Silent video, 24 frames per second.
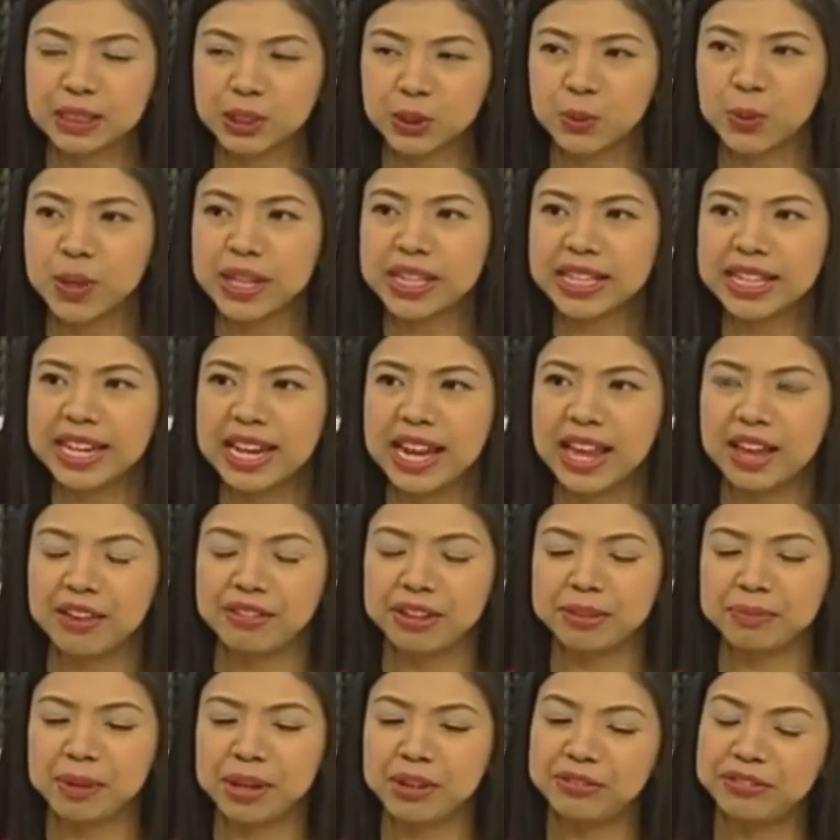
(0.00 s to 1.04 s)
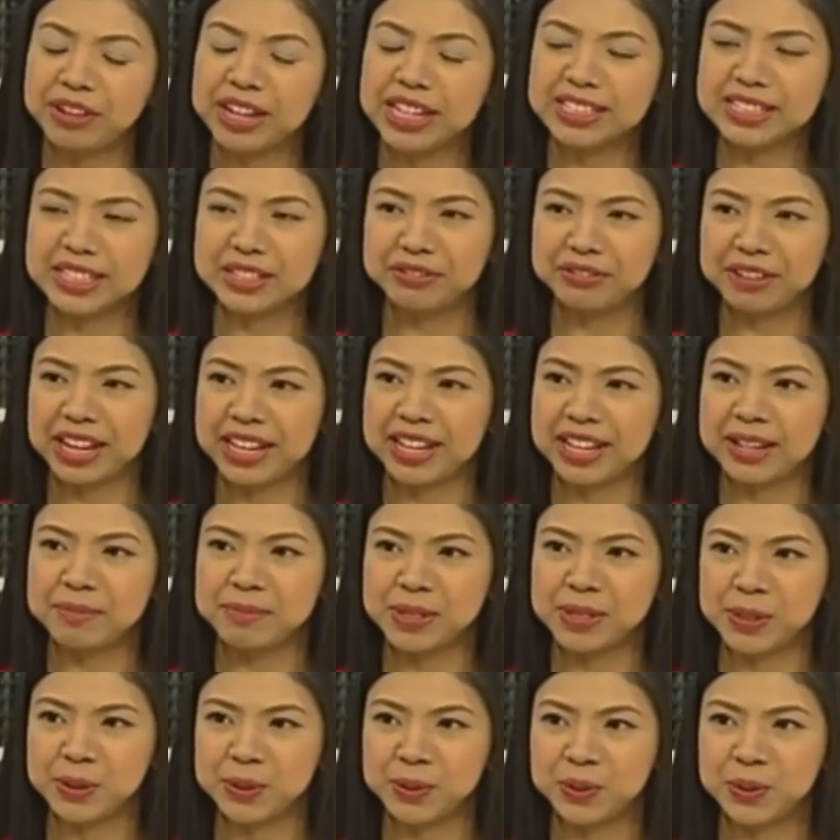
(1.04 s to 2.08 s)
2011, my friends invited me
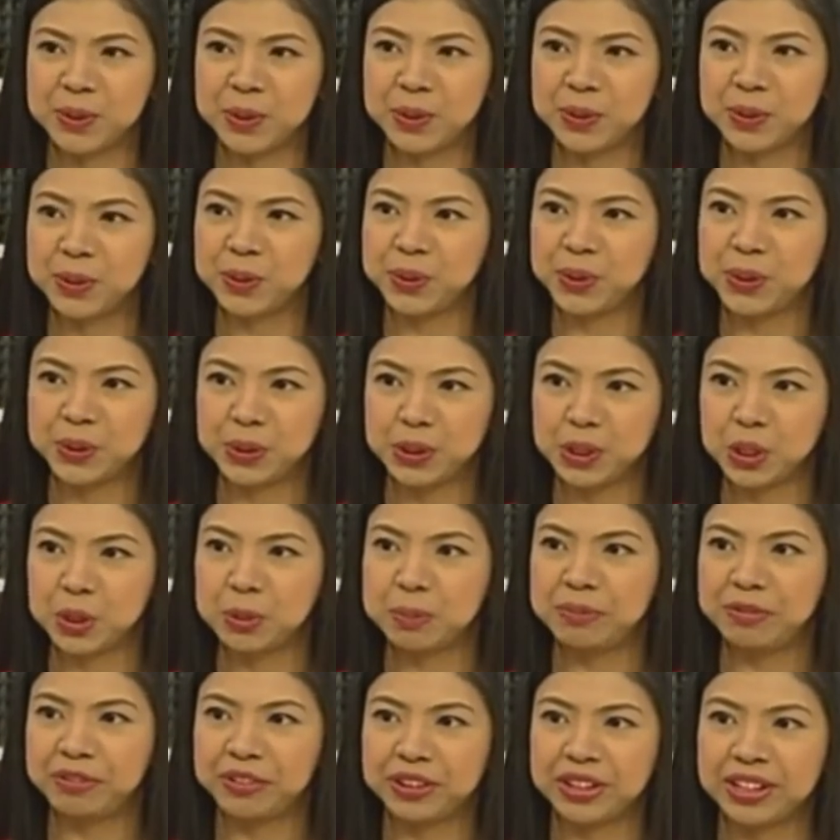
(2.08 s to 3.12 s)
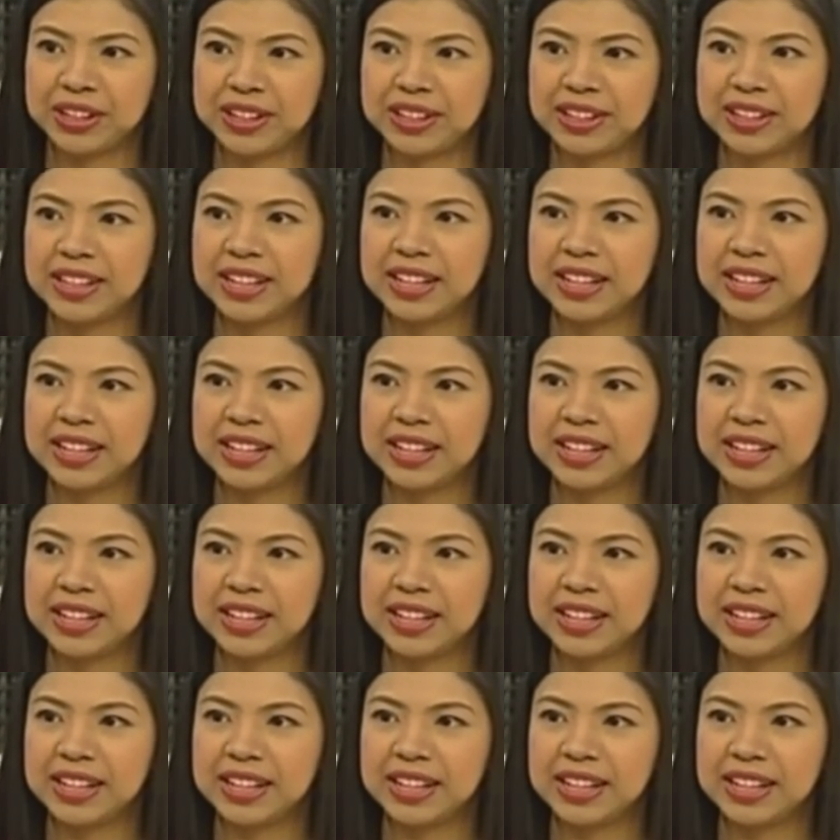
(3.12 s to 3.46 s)
to go to Europe for